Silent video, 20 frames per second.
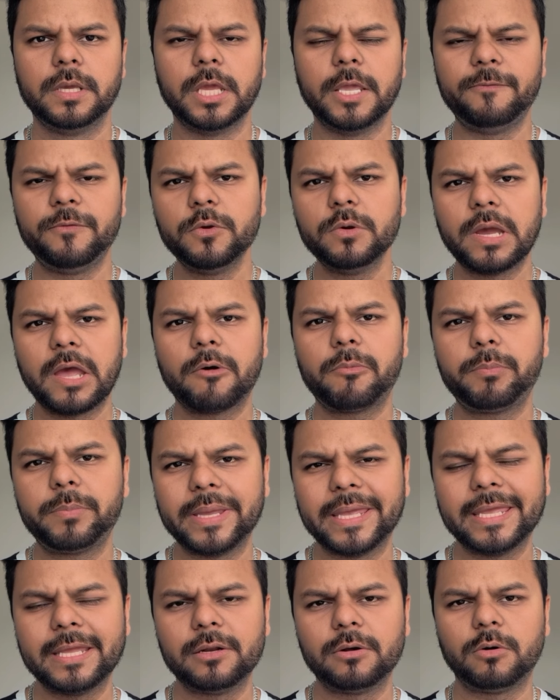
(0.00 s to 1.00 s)
If you have
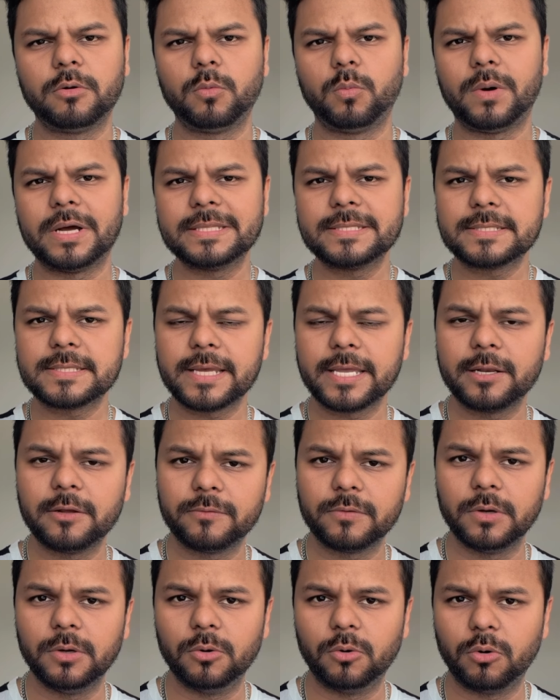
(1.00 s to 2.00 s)
pain on one side
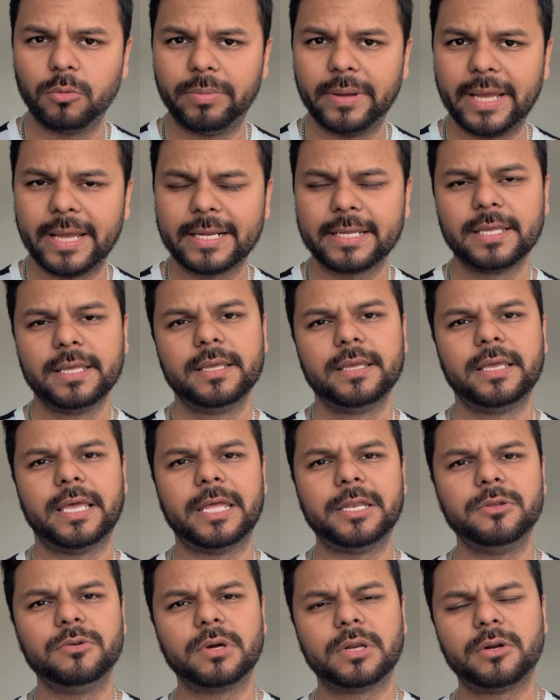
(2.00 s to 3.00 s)
of your lower back
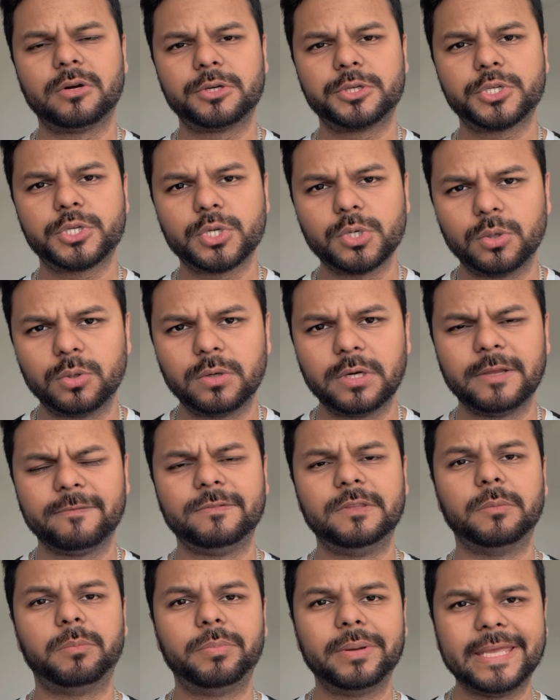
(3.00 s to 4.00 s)
and you are not sure if
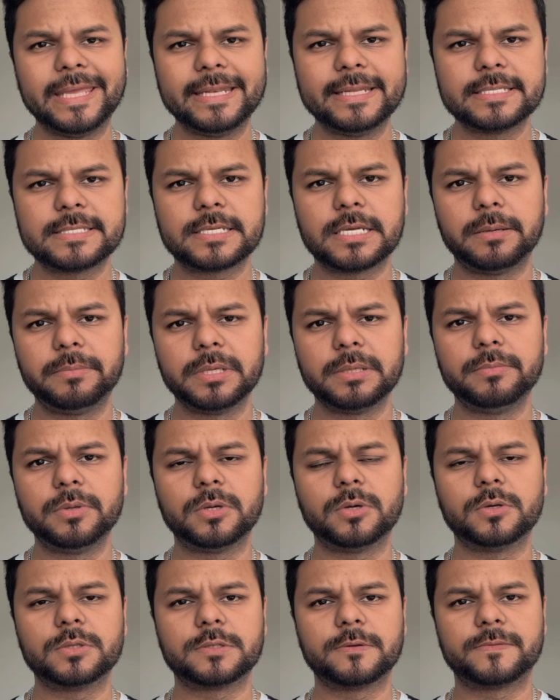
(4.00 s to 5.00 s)
the pain is coming
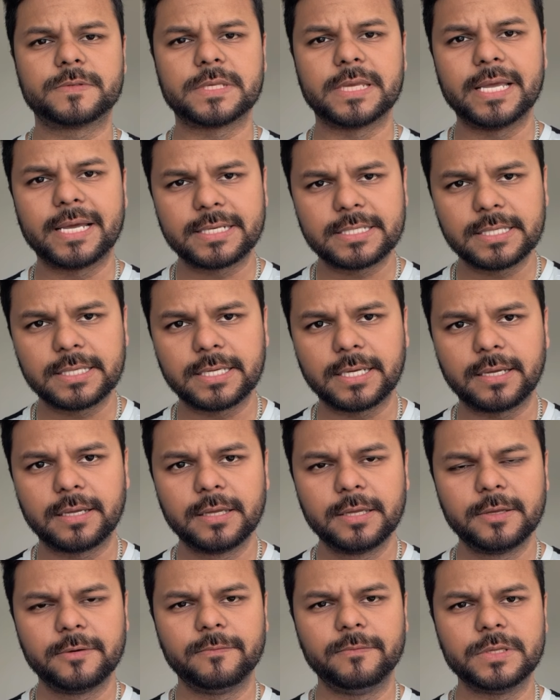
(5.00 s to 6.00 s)
because of sciatica,
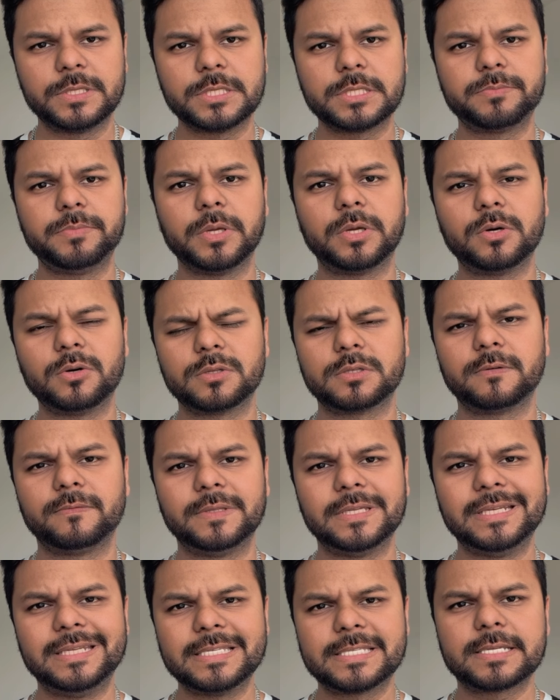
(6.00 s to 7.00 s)
which is because of
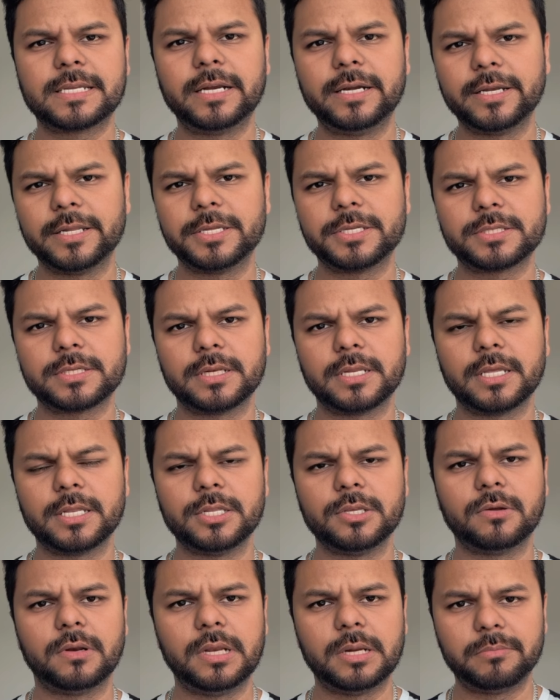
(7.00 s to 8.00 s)
the disc herniation in
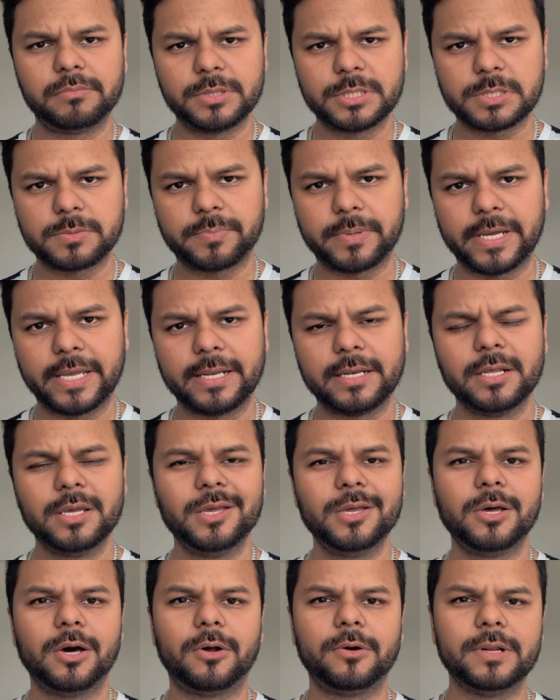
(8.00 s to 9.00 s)
your lumbar spine,
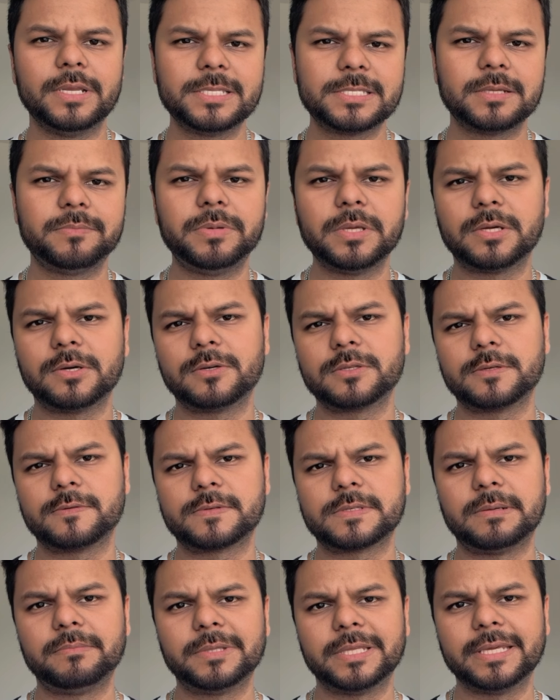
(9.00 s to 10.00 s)
or is it because of
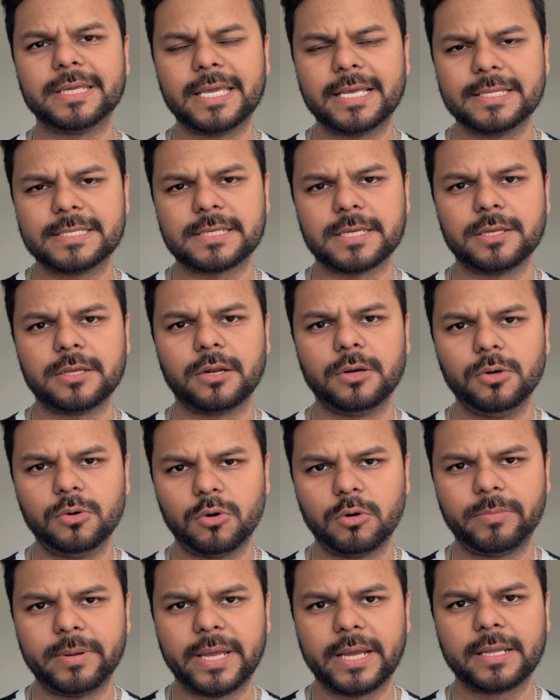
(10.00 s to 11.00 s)
something else in your
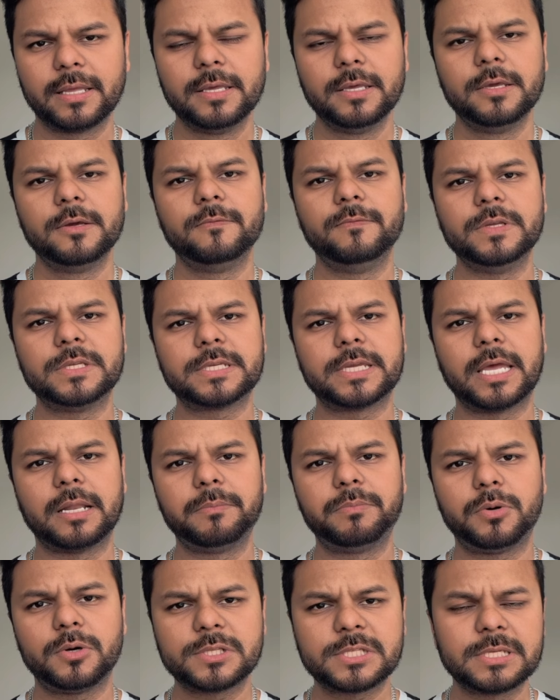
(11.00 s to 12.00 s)
lower back, which
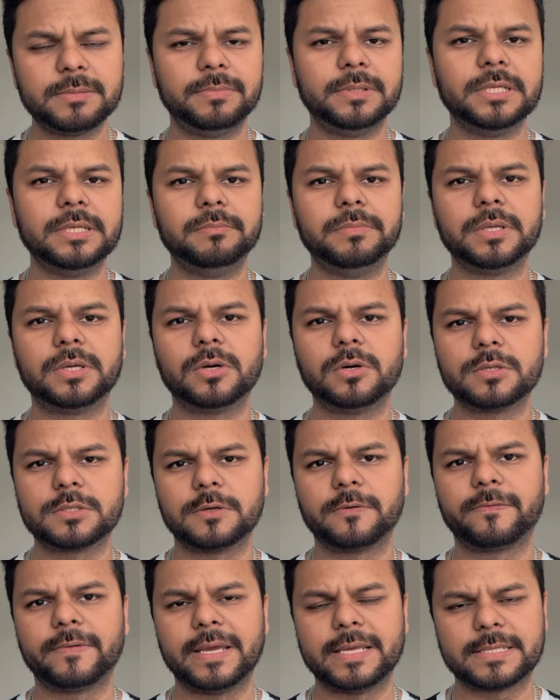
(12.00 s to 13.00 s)
can possibly because
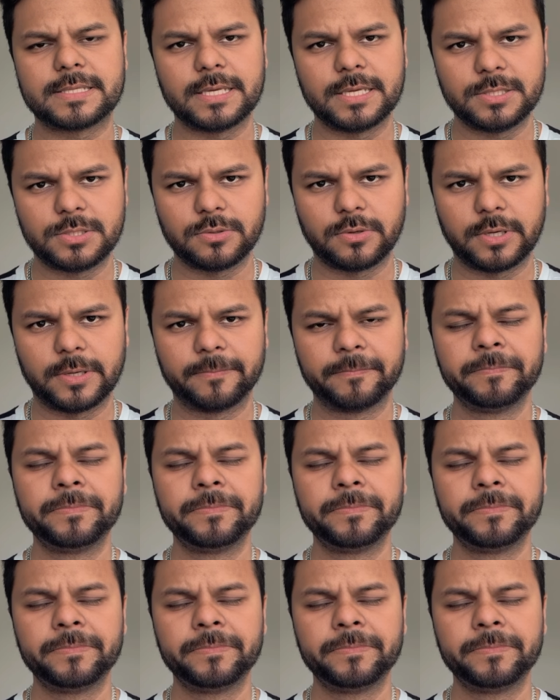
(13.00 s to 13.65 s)
of SI joint.